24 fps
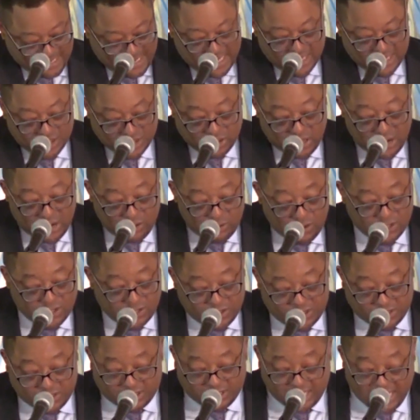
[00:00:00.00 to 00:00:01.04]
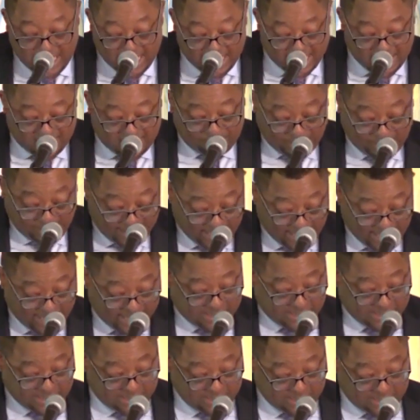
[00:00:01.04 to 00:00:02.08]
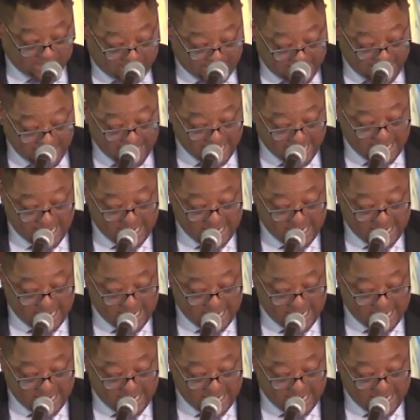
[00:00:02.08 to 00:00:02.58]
So I want you to sign up, please, today.